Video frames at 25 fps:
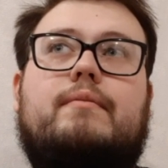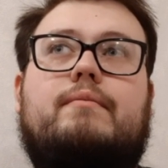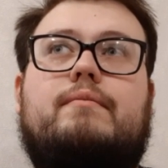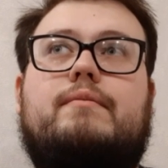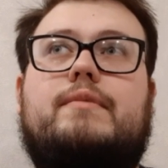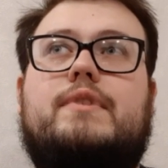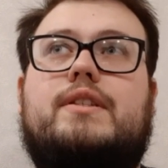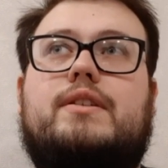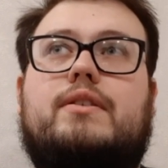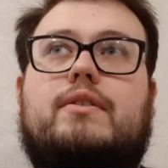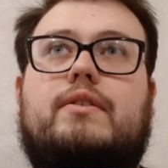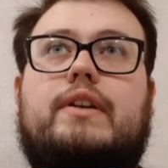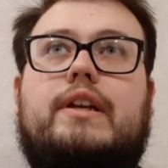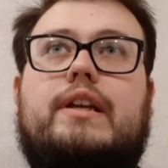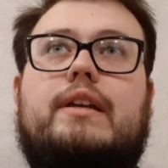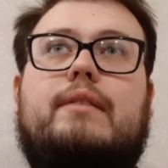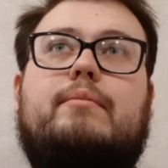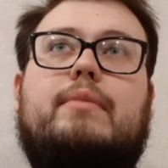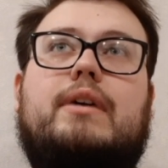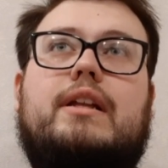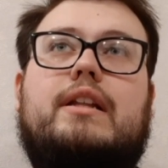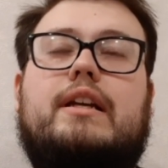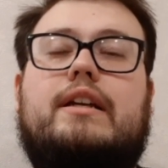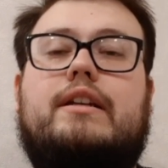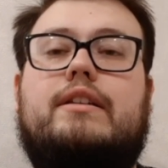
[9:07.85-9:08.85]
sorry,
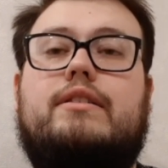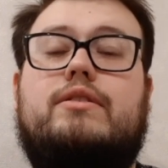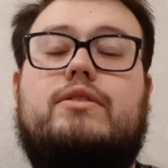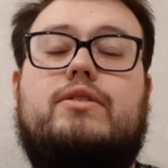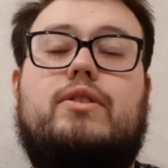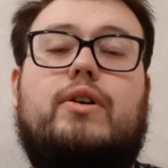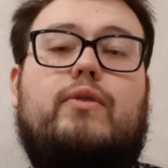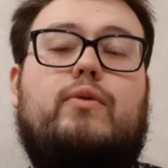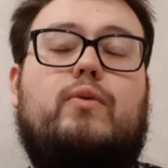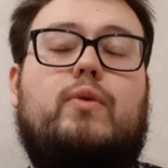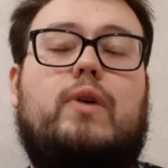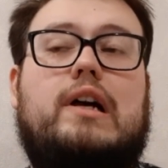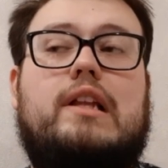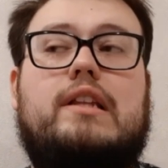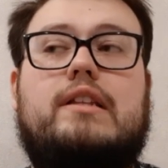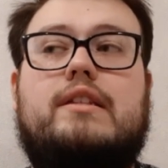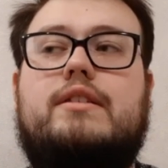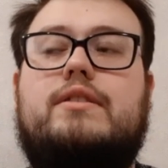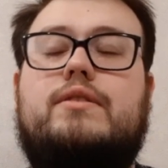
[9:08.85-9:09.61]
but like Two of Wands,